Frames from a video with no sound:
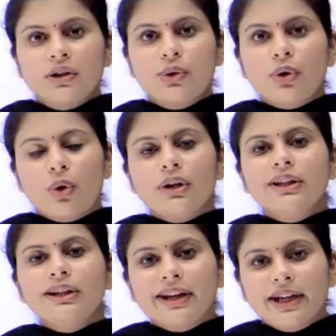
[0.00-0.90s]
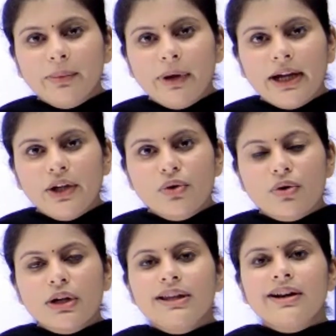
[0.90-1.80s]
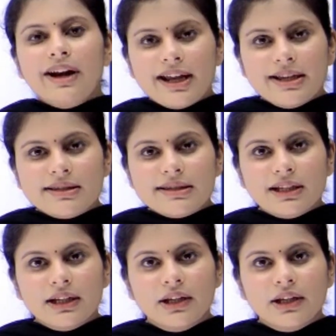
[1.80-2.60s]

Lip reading: You wrote the treatment, you wrote the risk,